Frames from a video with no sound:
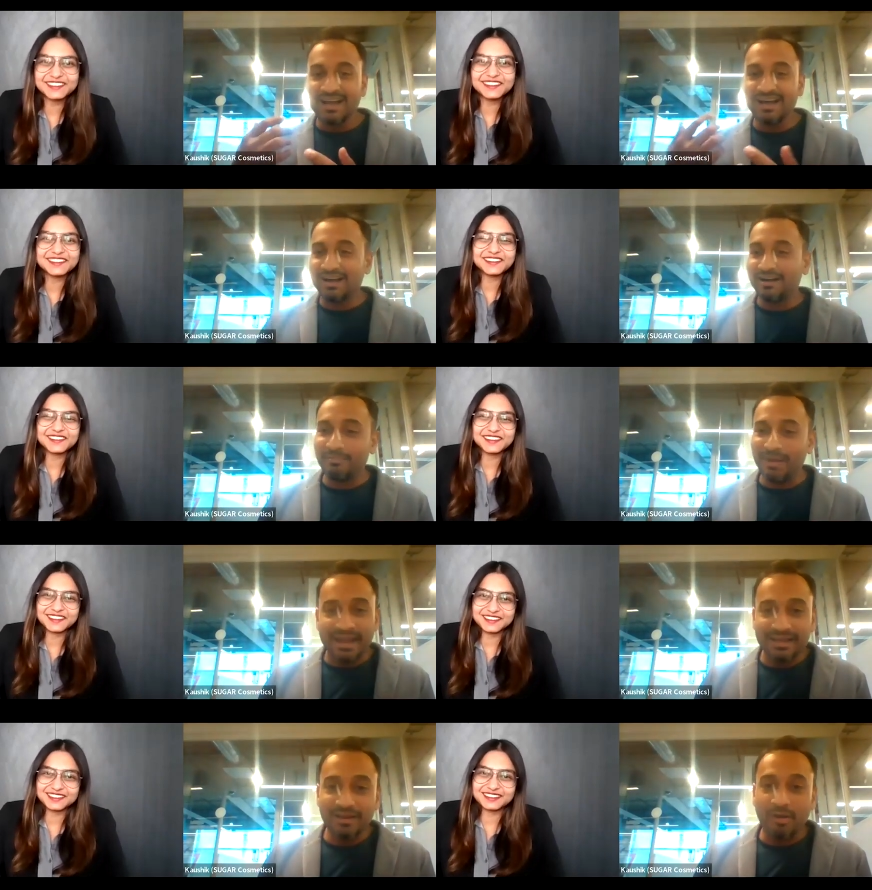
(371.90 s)
Speaker 1: uh,
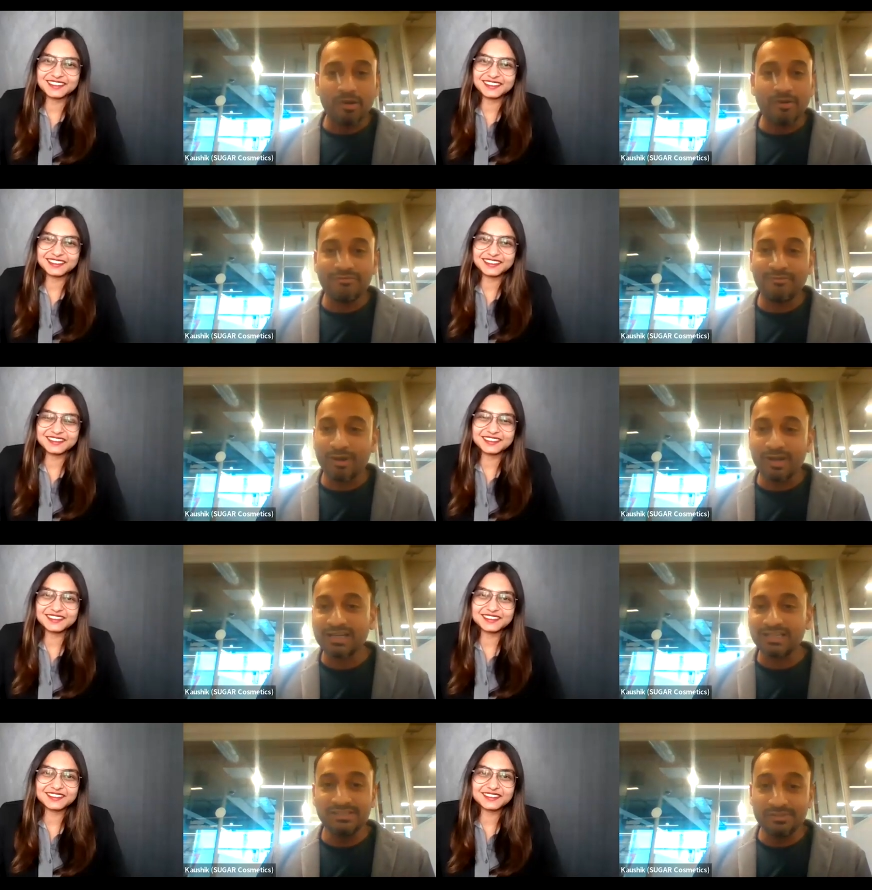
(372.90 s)
mind a lot of what our
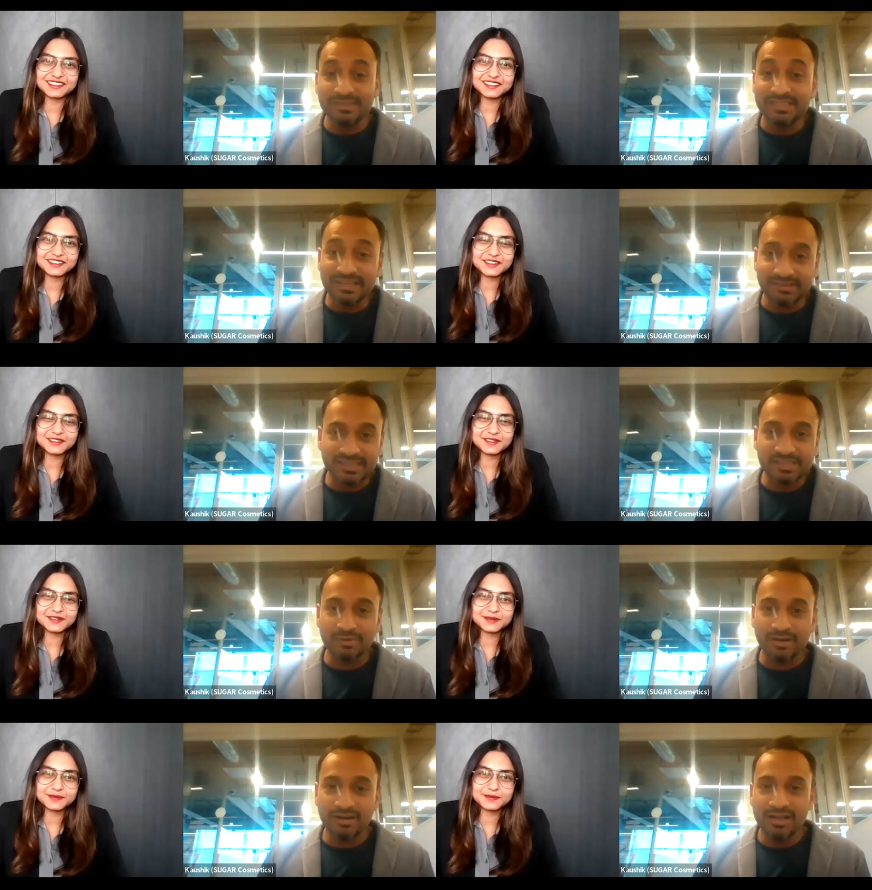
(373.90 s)
consumers' interests
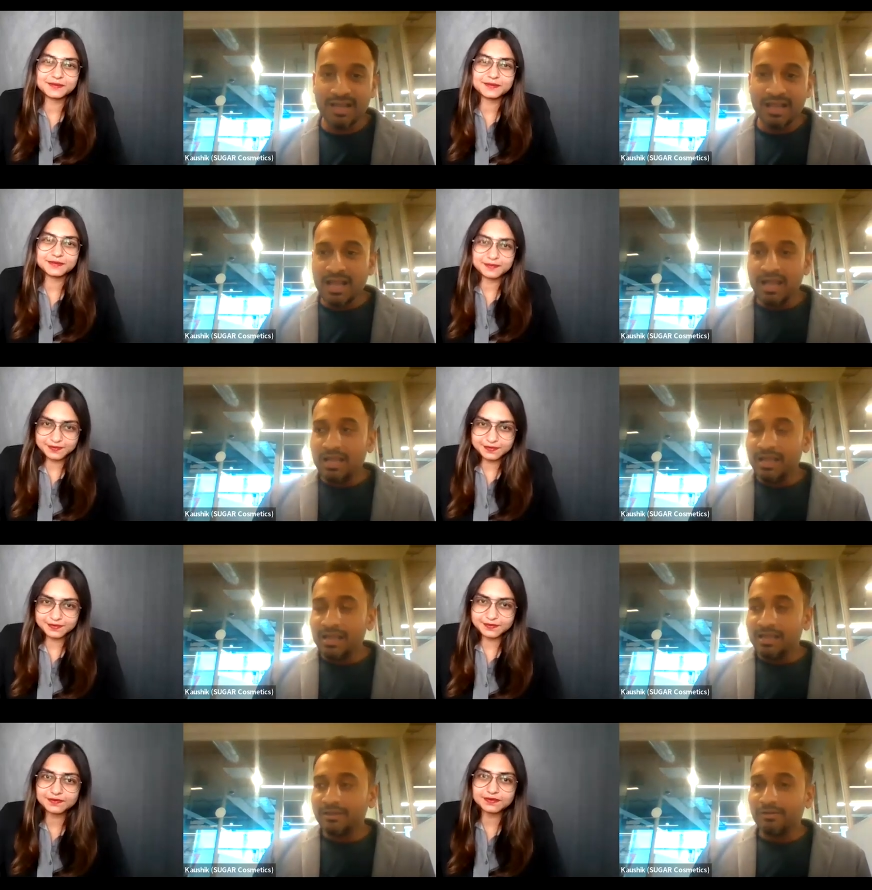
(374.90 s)
were,
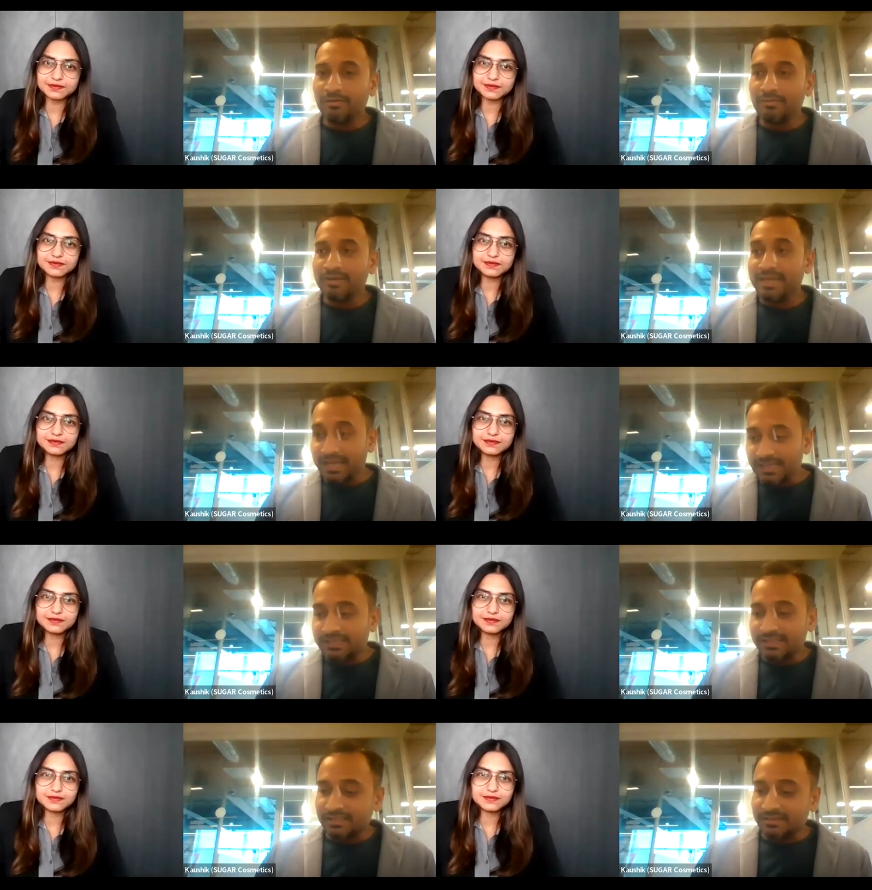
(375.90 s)
you know, yes,
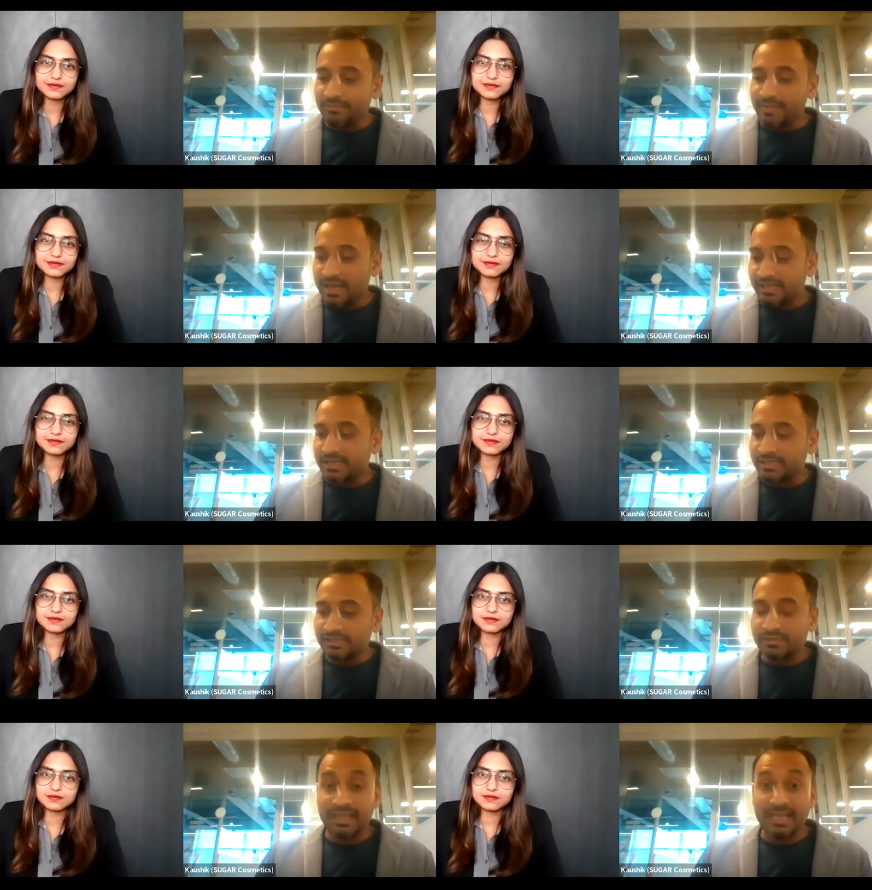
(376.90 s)
marriage as
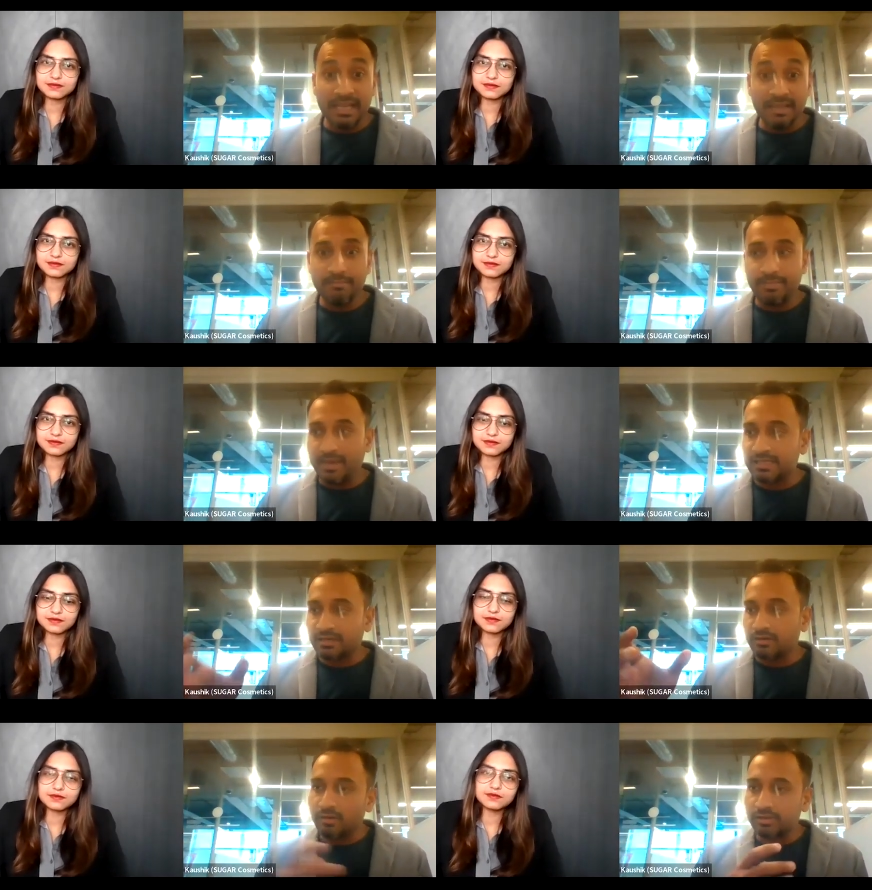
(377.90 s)
a theme plays
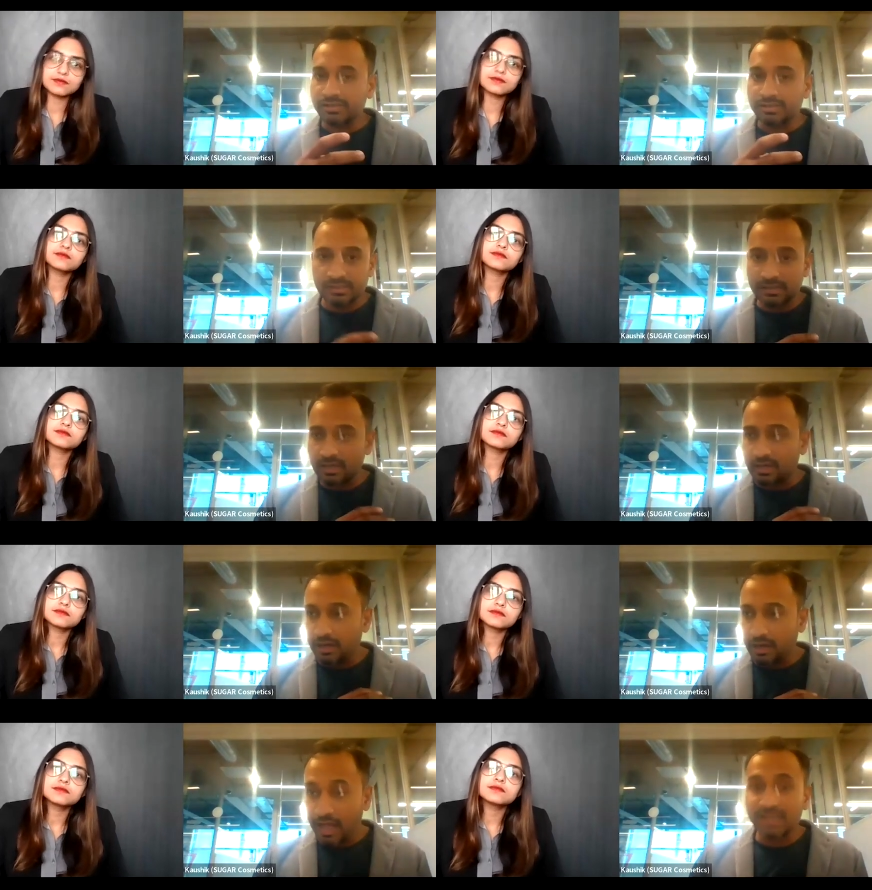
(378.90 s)
across a
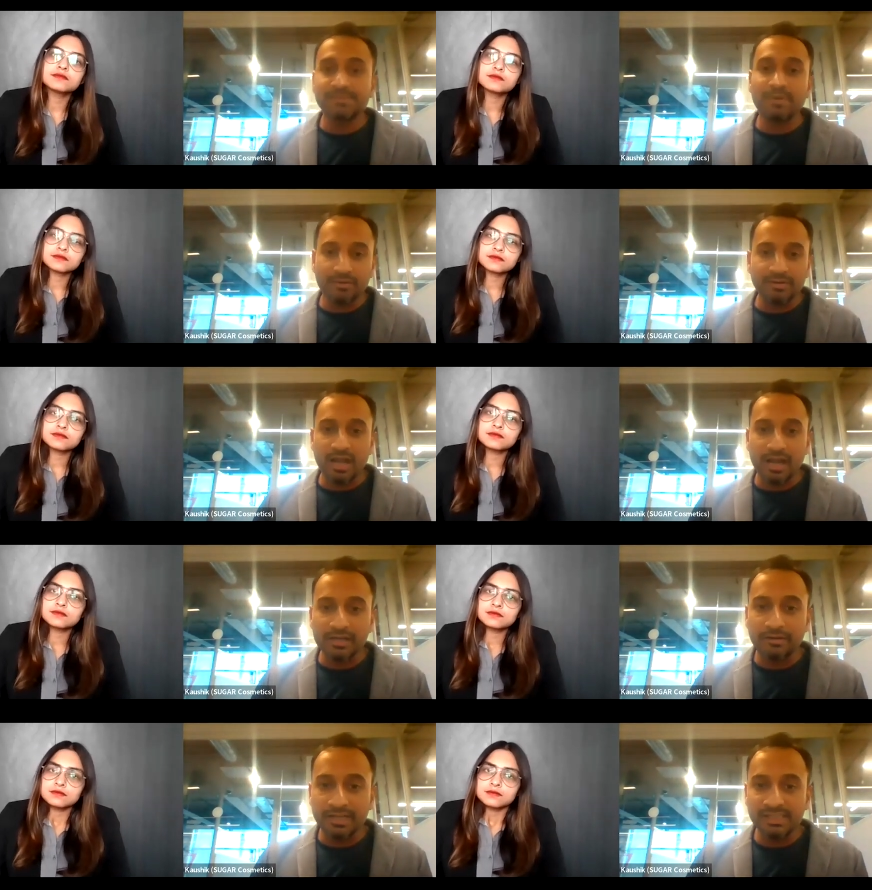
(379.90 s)
large part of our target
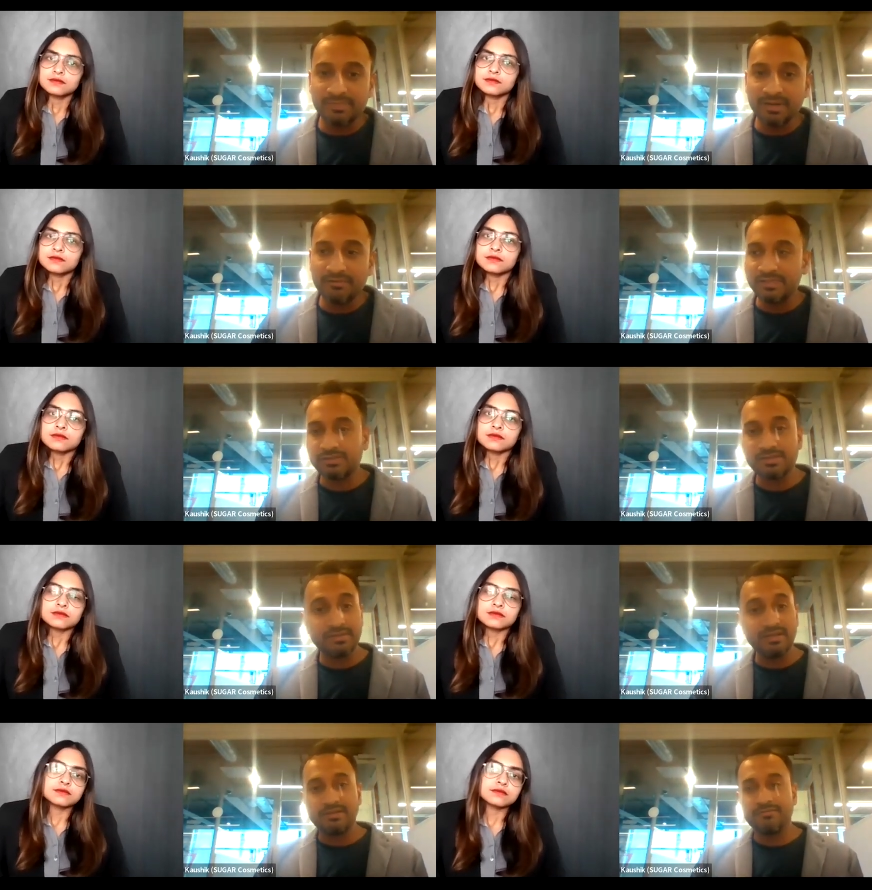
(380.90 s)
audience, but we saw
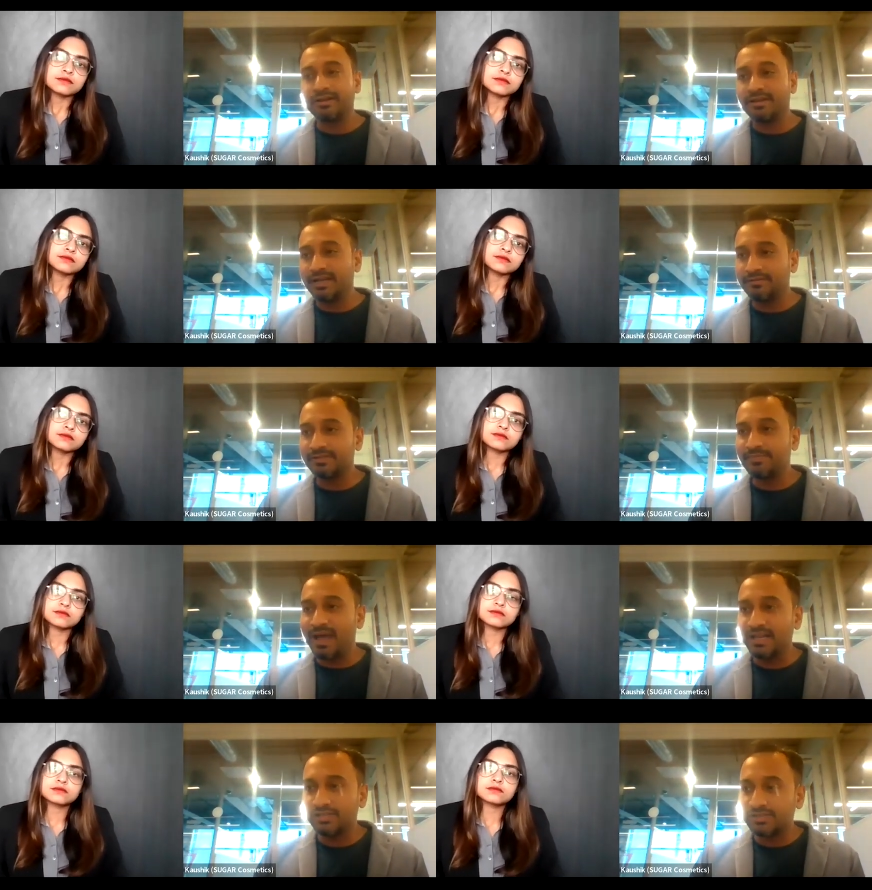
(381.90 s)
something different here. It was
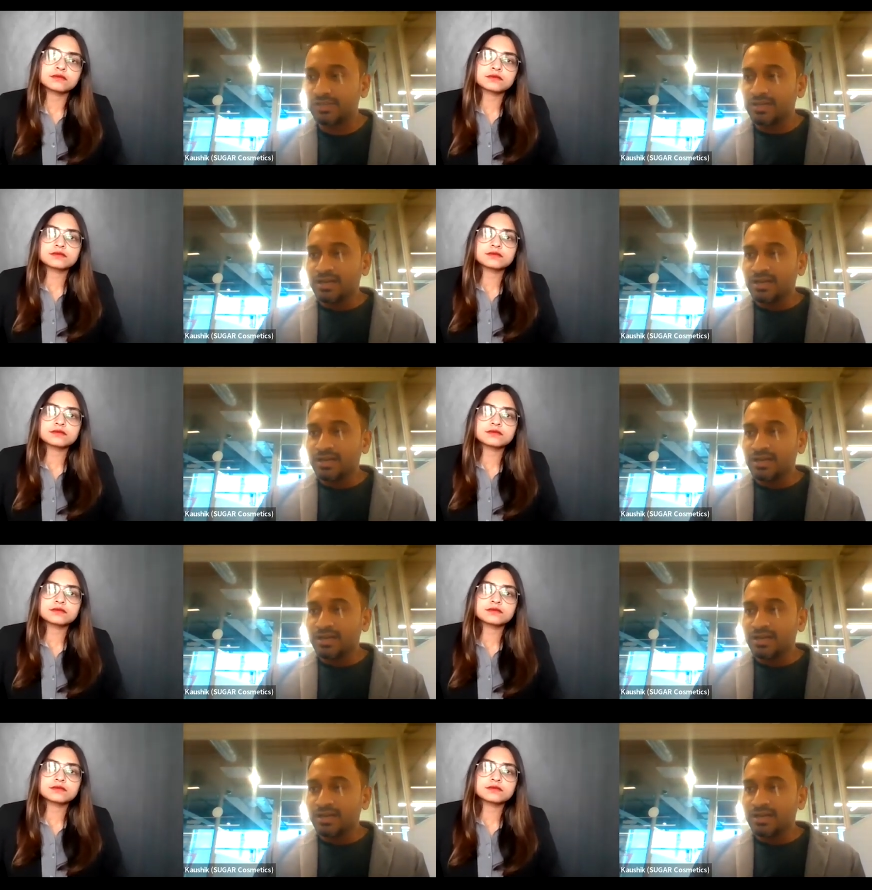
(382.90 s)
marriage,